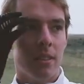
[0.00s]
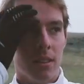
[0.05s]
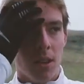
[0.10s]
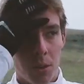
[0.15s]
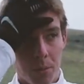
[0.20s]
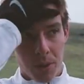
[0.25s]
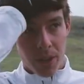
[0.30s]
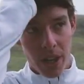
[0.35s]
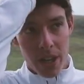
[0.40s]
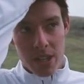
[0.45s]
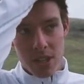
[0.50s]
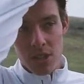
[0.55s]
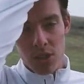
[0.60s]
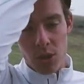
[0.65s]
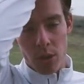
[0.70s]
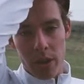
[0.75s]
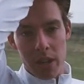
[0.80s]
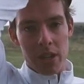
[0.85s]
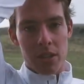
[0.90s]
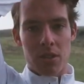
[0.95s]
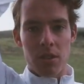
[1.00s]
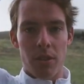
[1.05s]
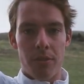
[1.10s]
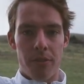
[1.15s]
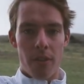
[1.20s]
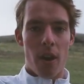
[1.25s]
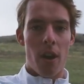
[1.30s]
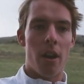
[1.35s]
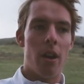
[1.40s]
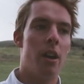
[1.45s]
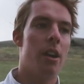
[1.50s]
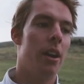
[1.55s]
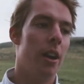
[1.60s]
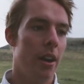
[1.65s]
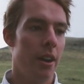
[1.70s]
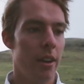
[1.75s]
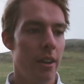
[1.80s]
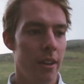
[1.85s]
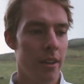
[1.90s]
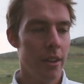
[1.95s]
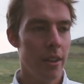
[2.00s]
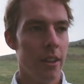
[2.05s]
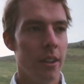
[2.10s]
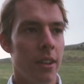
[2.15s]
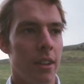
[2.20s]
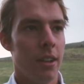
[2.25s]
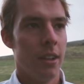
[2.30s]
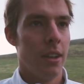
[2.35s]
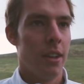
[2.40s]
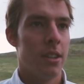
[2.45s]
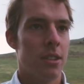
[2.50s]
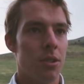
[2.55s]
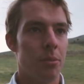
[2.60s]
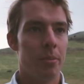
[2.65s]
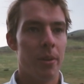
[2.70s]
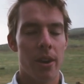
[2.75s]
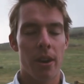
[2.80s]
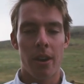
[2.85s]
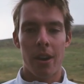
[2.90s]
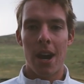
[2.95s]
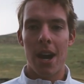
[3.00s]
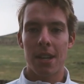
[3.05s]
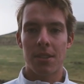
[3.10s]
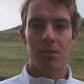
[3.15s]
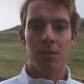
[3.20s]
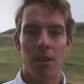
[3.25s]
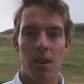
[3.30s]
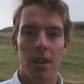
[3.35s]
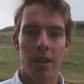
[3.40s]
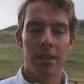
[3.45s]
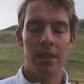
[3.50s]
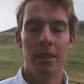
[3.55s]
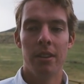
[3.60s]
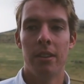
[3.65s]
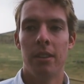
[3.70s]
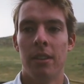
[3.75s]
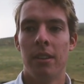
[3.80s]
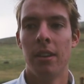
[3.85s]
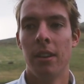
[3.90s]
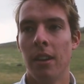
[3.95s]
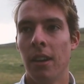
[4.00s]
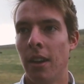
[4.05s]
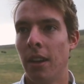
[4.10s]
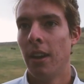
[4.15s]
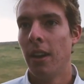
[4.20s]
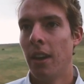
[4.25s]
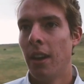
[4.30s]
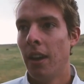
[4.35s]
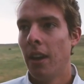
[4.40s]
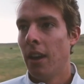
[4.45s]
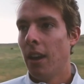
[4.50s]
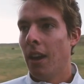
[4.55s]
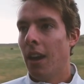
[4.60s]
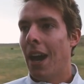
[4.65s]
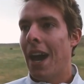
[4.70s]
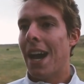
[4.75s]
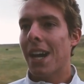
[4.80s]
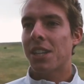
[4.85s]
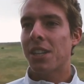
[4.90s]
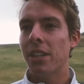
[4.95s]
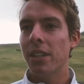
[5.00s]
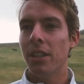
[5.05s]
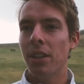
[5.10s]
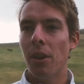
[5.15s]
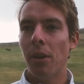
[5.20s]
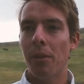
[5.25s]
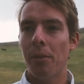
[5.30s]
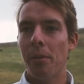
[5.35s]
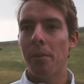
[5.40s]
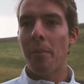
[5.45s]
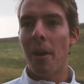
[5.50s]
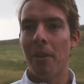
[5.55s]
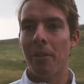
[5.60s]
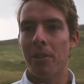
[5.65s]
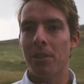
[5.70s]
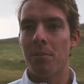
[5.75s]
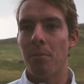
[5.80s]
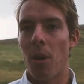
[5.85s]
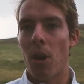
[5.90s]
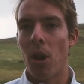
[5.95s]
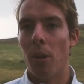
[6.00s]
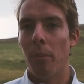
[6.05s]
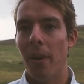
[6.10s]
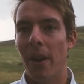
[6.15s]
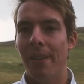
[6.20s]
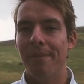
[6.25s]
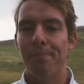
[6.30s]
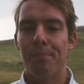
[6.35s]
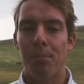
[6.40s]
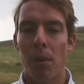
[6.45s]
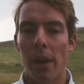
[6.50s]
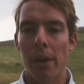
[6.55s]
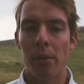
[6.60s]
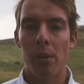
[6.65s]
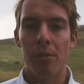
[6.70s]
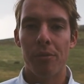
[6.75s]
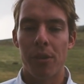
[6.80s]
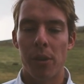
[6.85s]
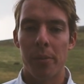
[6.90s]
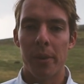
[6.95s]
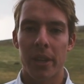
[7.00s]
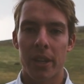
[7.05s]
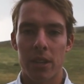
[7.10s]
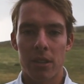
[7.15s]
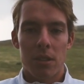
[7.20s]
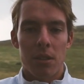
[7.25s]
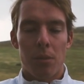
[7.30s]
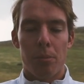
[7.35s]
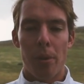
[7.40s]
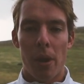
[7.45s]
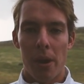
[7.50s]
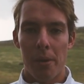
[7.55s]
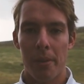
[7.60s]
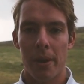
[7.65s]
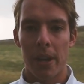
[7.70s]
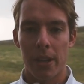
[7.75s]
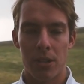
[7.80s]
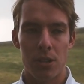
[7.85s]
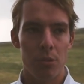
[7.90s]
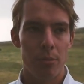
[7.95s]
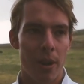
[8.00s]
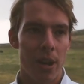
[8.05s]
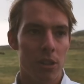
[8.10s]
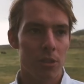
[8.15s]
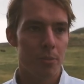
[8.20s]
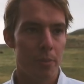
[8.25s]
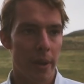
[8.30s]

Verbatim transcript: Hope you guys enjoyed it so far. Uh, this will be our last run. Actually, you know what? We might run tomorrow, but probably won't film it because it'll probably be like two miles.